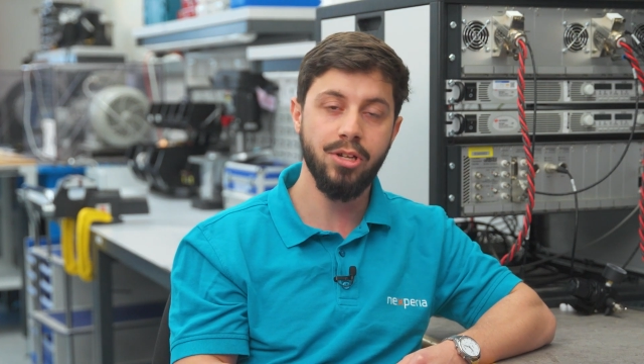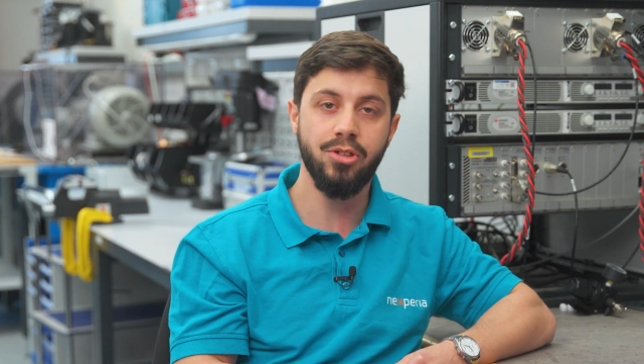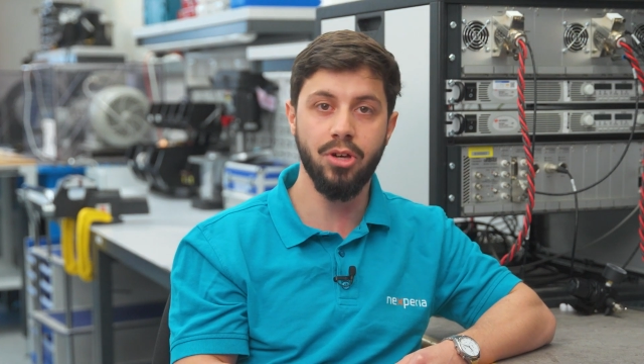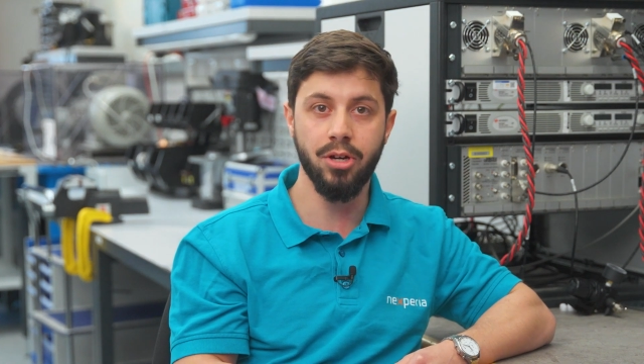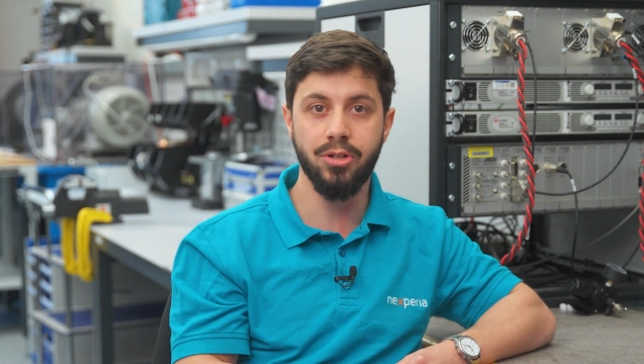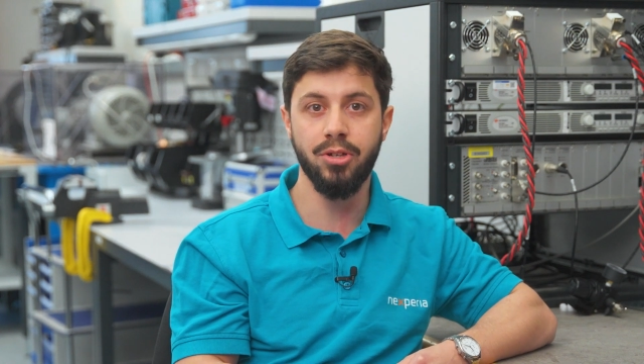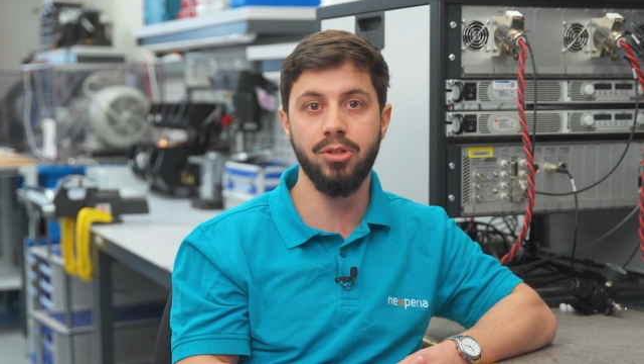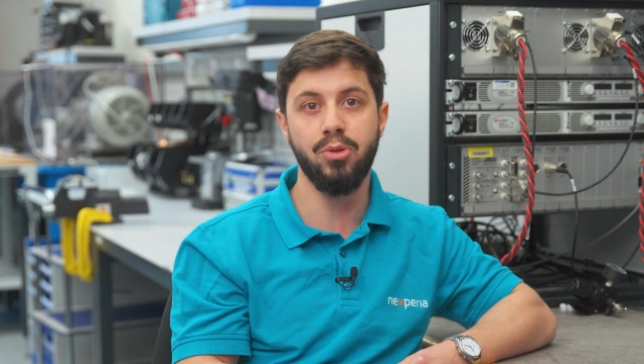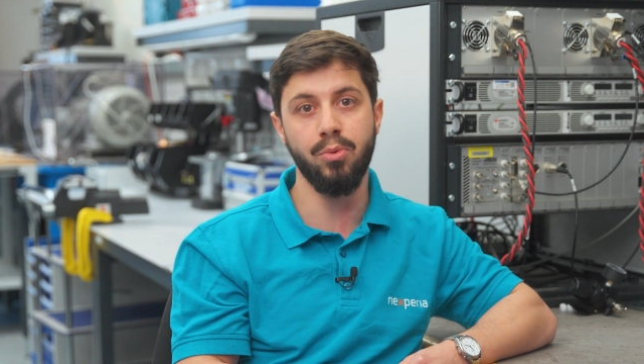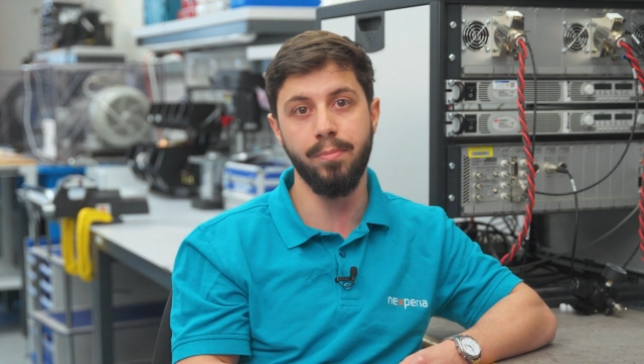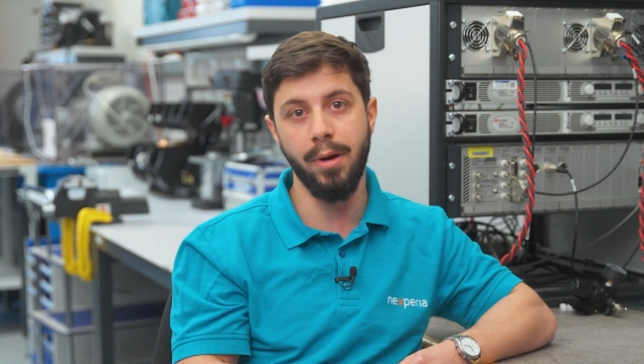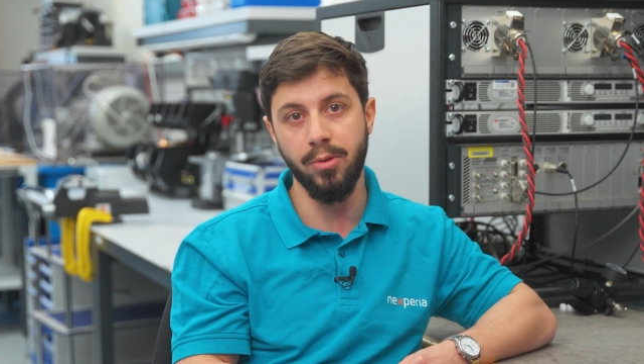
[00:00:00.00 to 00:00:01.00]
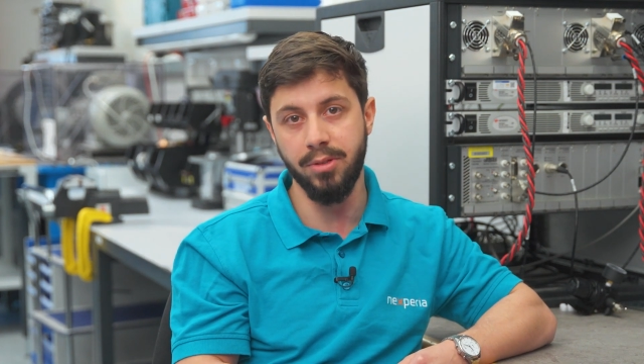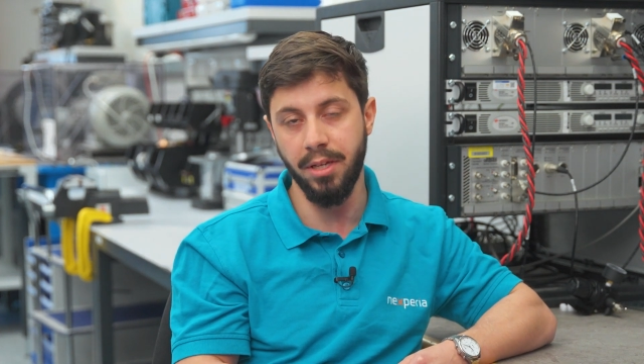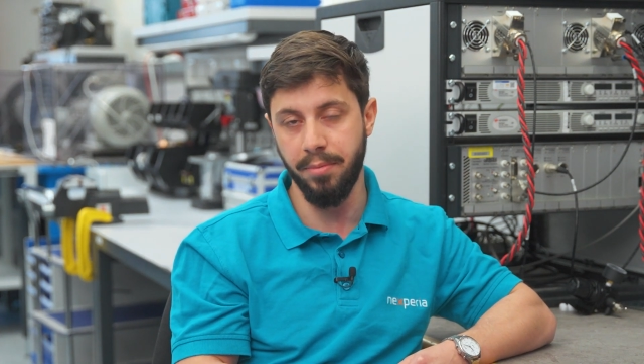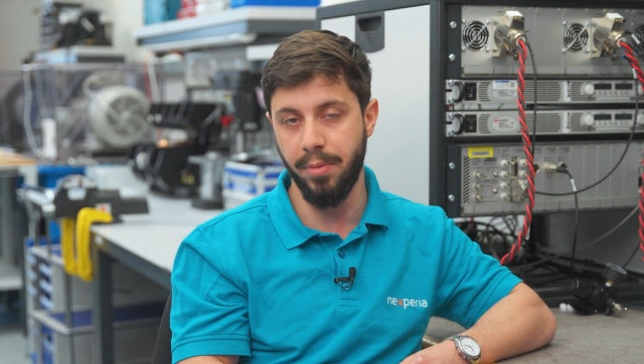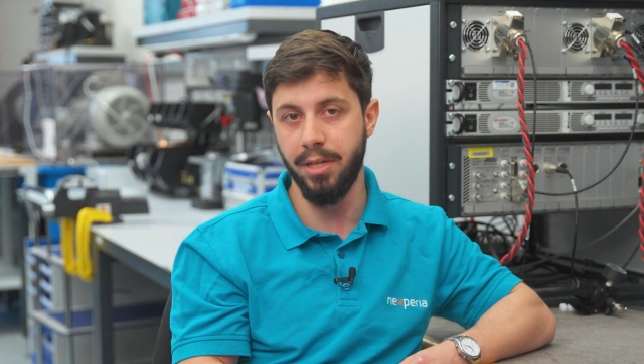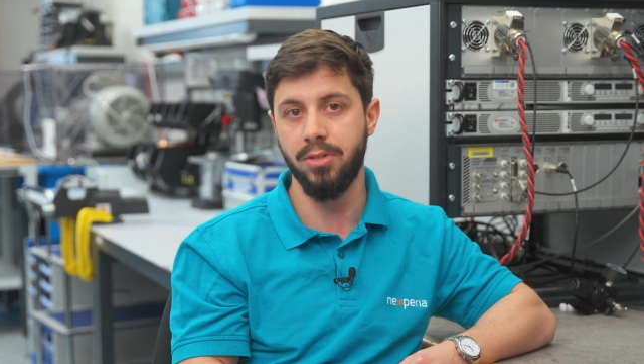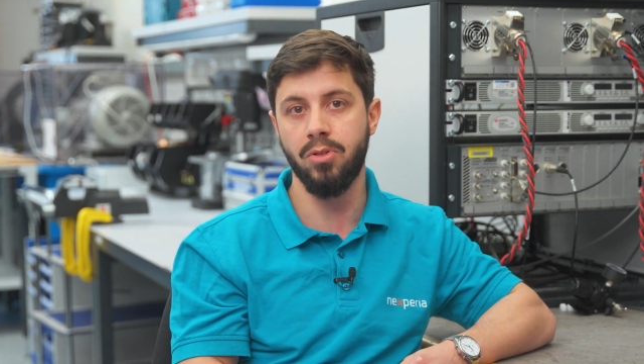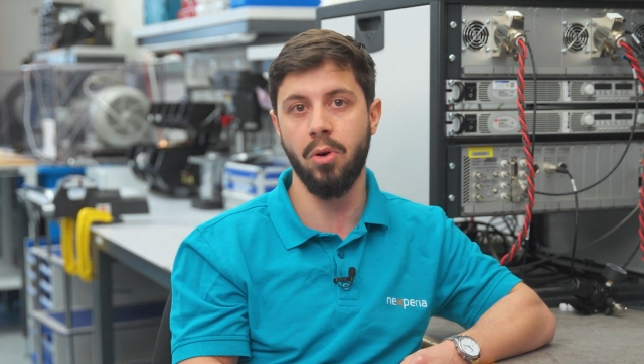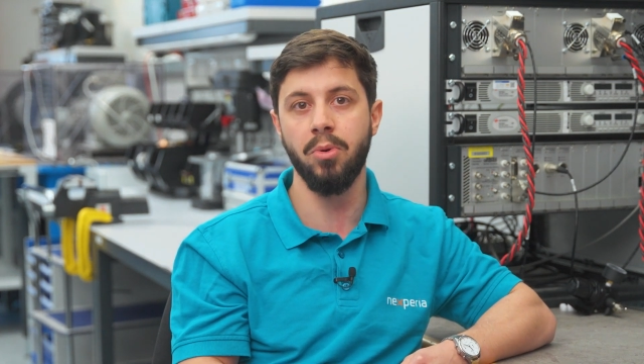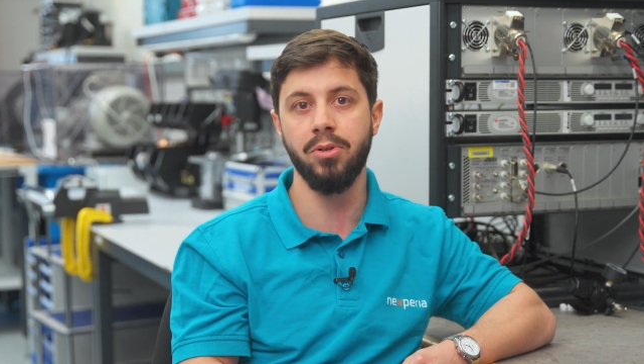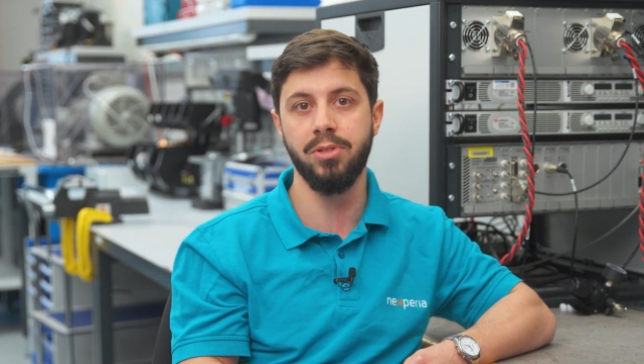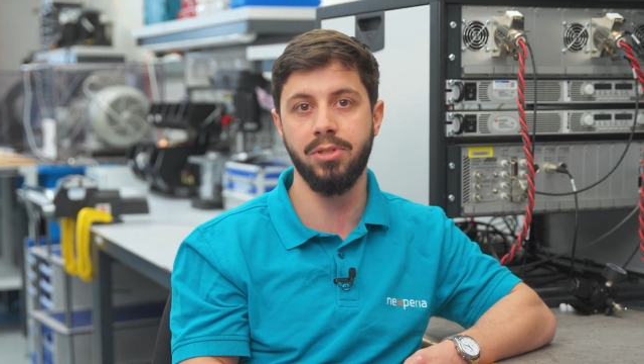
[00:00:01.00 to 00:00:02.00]
junction to mounting base
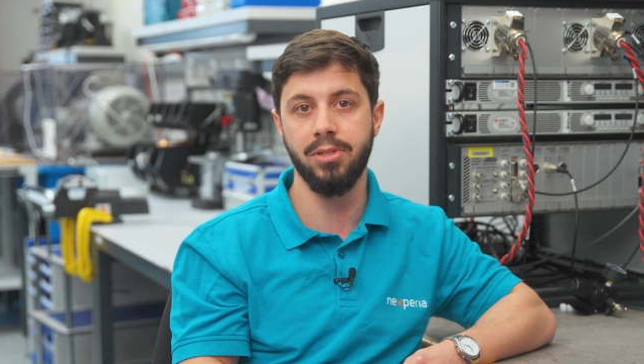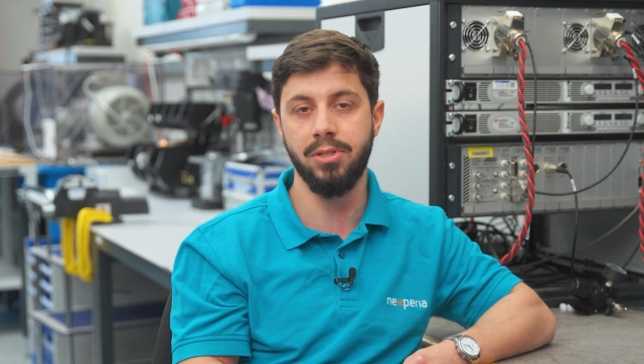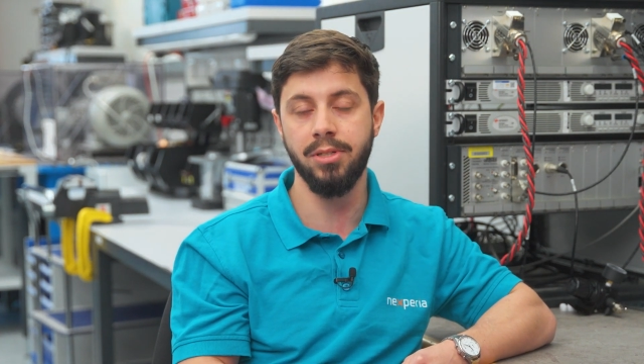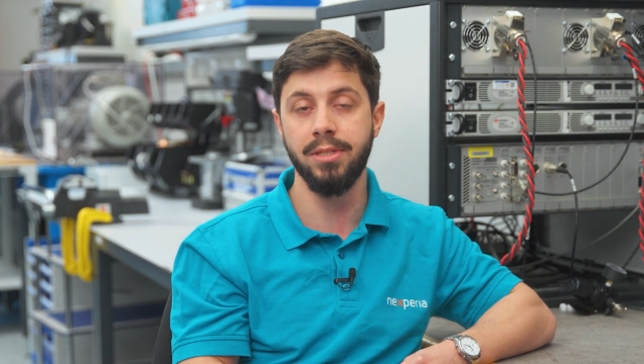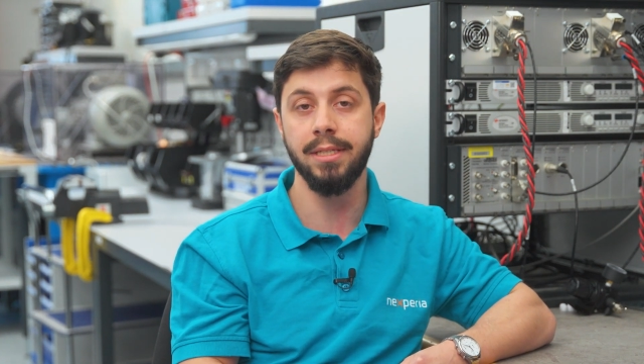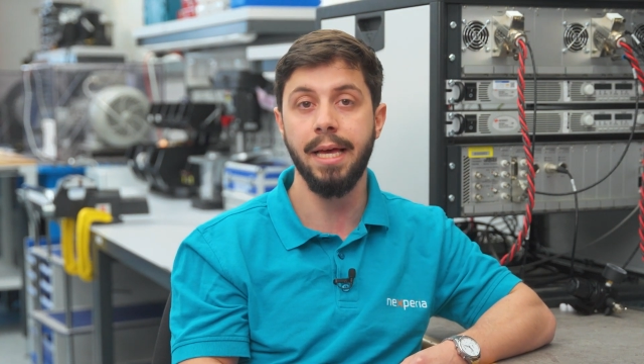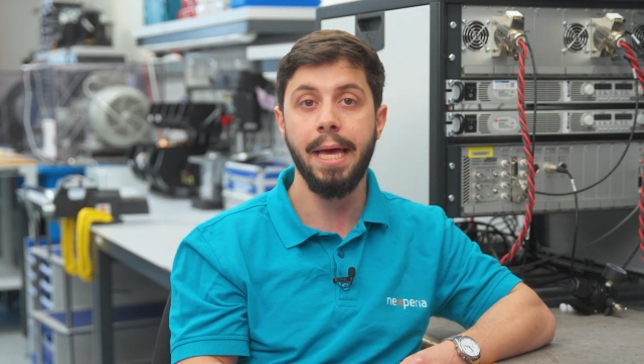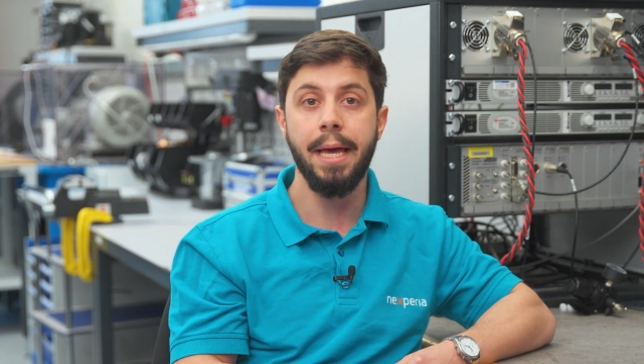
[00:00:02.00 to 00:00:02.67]
thermal resistance